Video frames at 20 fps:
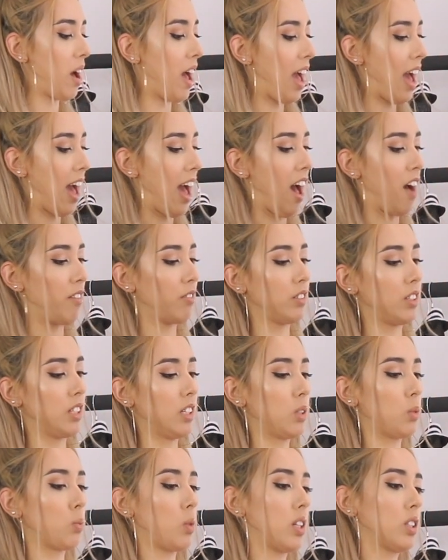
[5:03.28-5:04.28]
I have
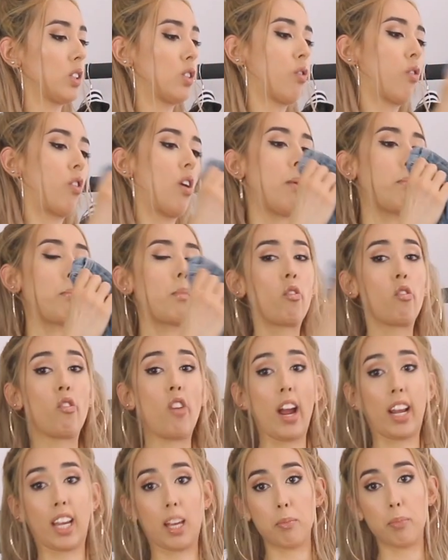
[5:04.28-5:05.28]
these ones from
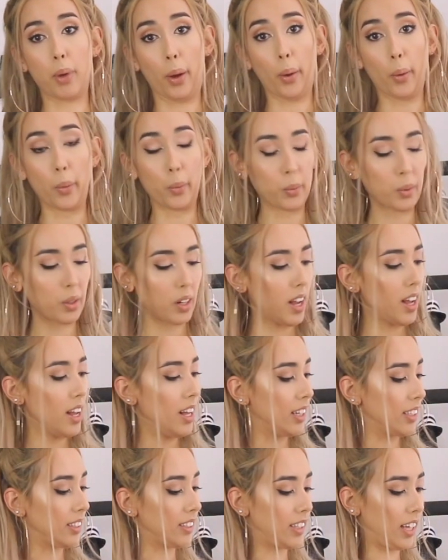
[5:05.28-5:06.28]
Rag and Bone.
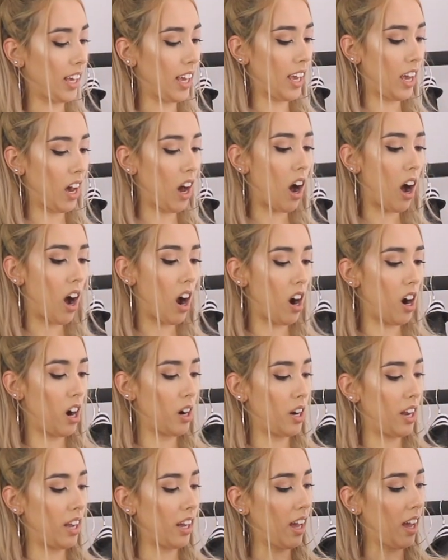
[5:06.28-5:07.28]
They
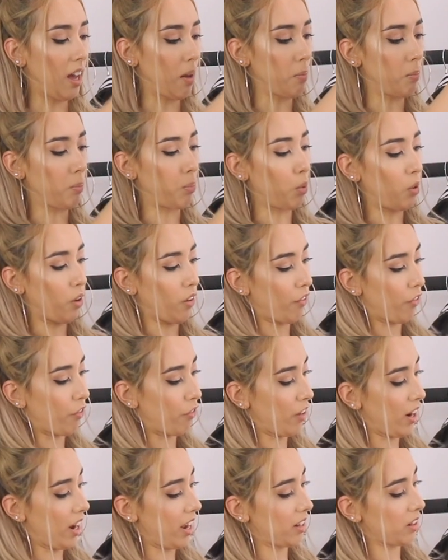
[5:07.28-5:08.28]
are a
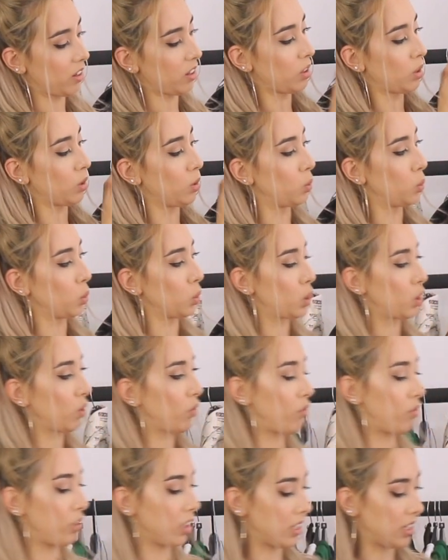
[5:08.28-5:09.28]
boyfriend
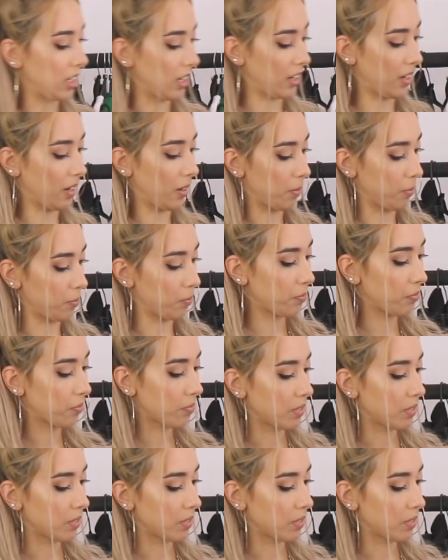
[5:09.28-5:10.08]
loose-fitting